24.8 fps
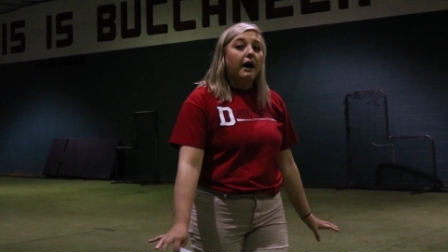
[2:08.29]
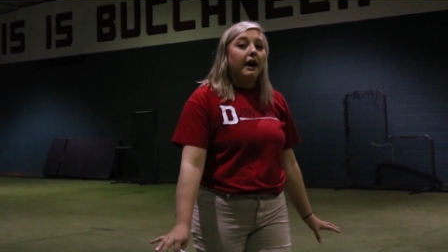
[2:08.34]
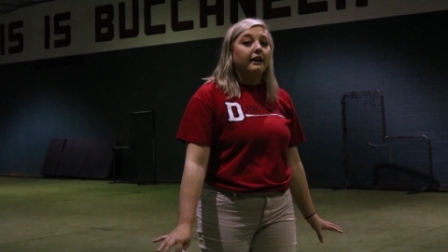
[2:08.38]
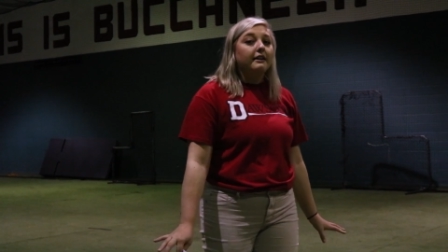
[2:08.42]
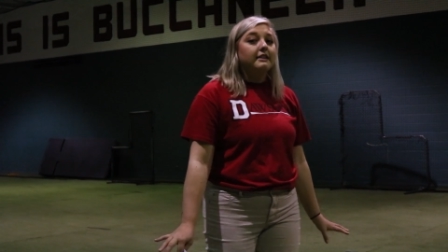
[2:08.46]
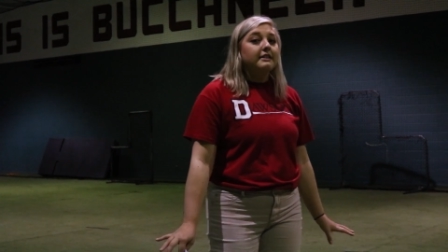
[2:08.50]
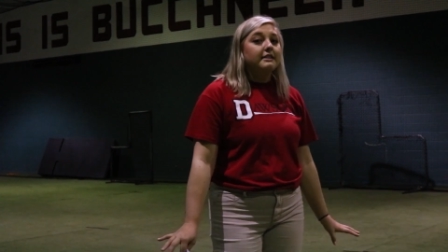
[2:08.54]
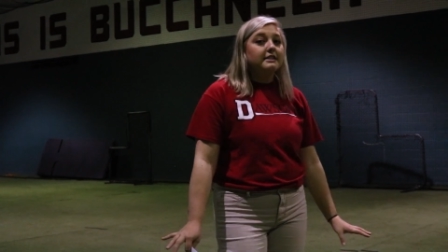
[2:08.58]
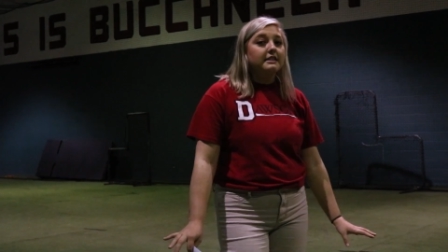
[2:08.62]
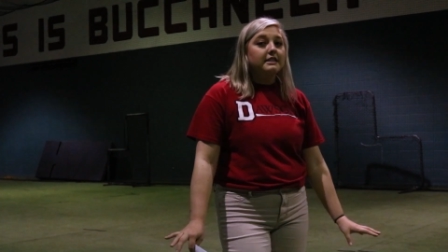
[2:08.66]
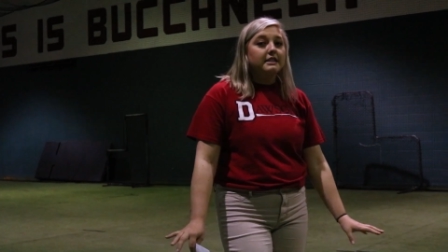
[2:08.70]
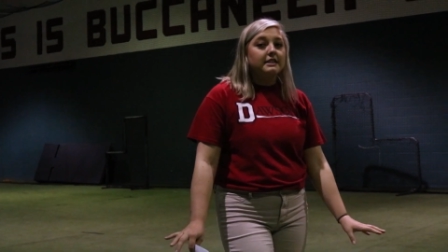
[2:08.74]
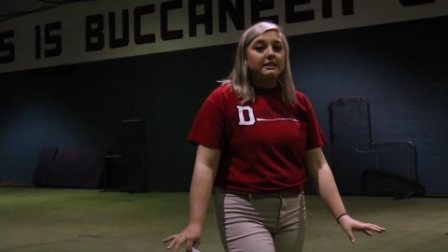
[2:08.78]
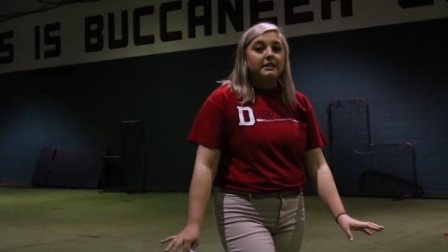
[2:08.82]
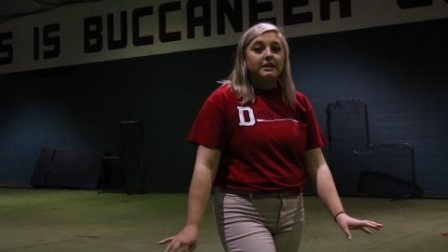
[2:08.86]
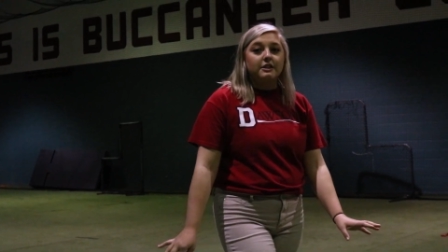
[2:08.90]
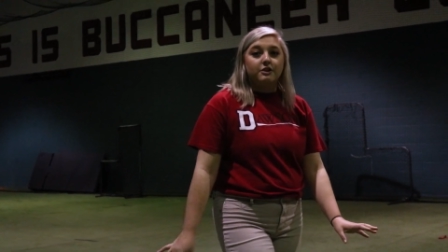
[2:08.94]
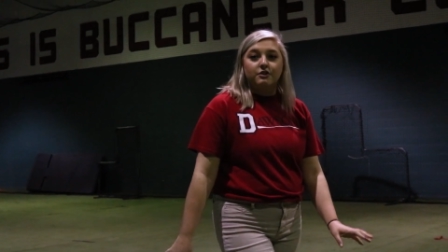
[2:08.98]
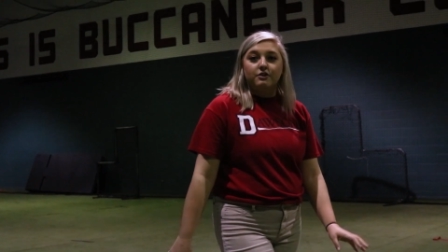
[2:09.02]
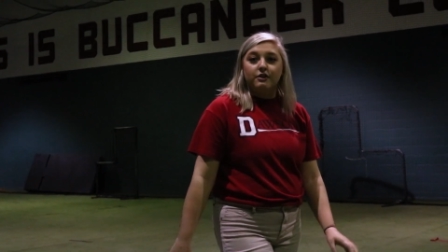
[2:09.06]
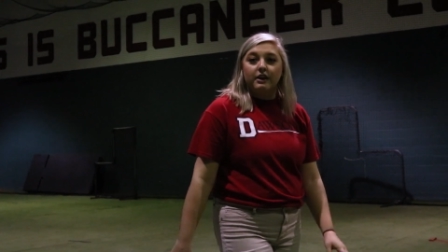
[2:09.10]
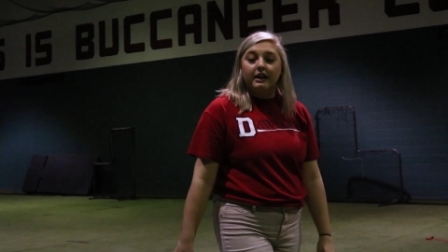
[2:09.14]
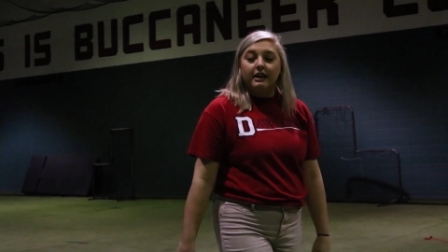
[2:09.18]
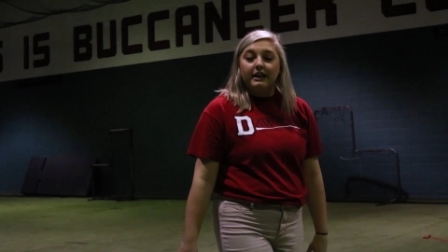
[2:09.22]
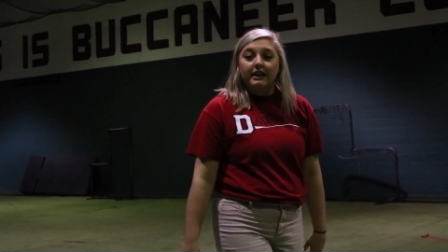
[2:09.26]
practices
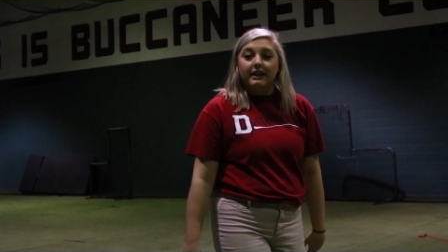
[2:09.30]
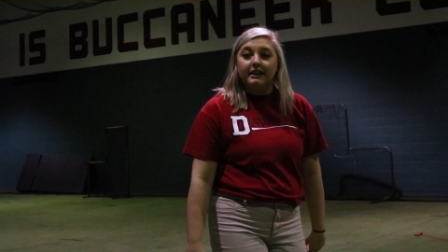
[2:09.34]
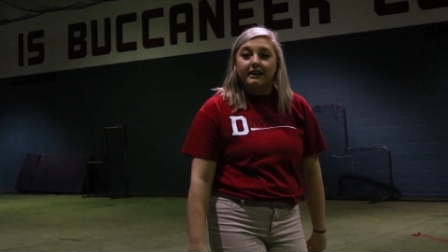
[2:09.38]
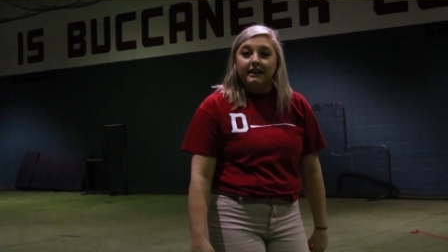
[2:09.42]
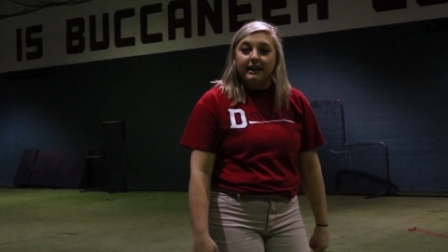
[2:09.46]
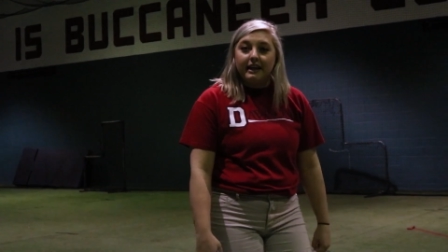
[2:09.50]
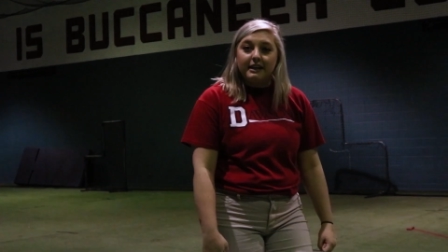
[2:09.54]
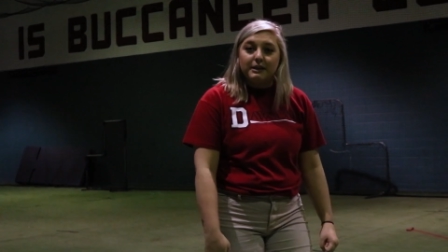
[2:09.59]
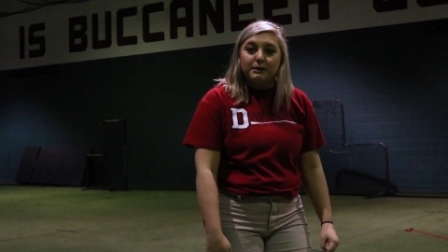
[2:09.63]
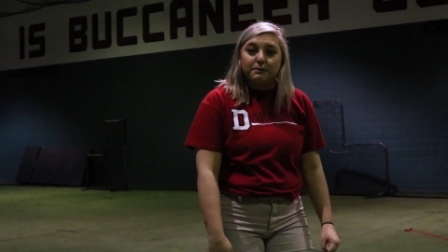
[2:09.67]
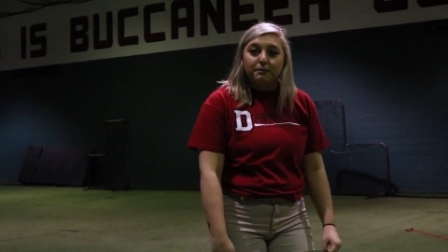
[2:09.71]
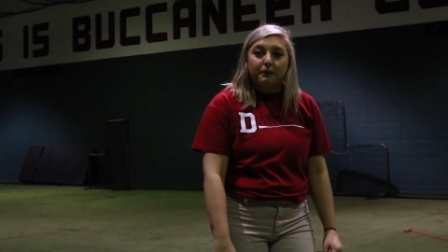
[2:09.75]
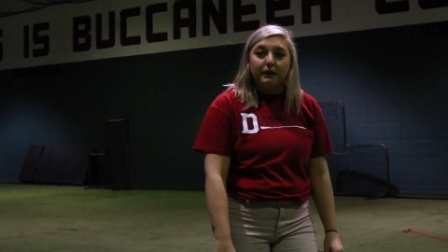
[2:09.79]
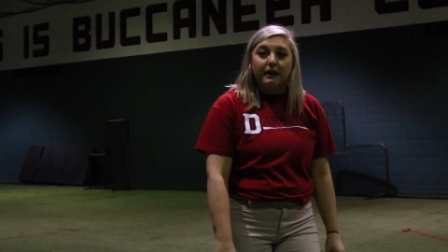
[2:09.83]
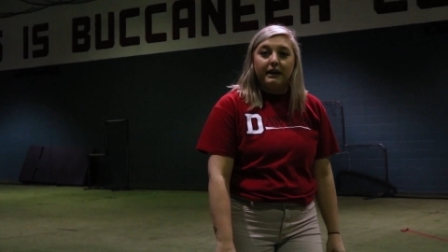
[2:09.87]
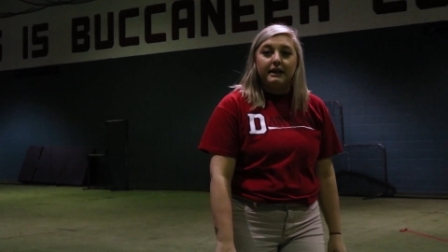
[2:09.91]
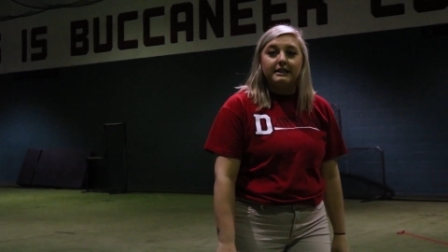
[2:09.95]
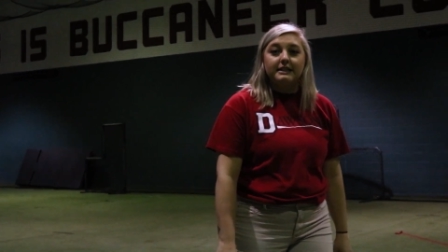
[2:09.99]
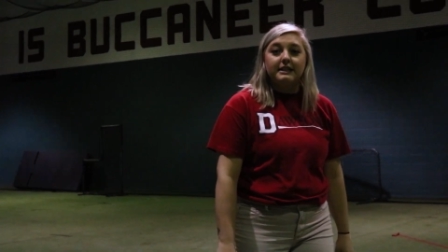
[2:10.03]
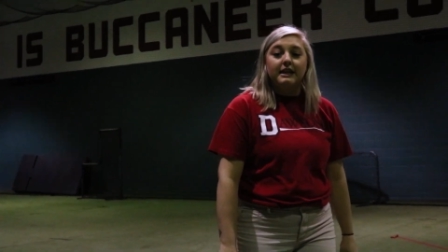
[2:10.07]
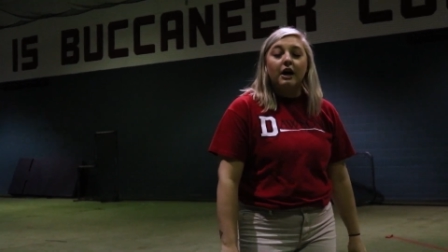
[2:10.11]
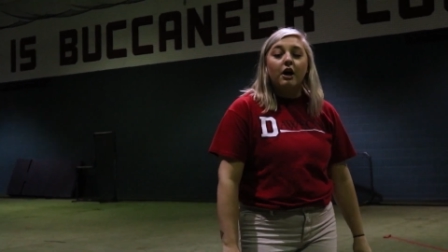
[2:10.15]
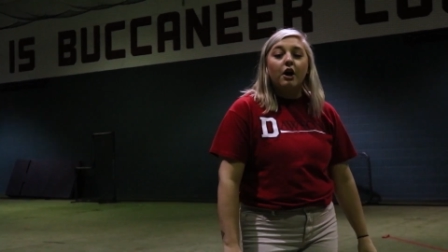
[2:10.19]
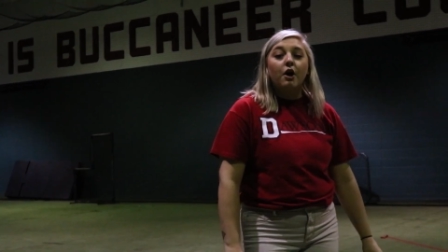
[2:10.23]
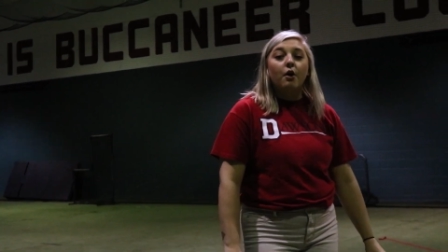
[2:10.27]
and training takes place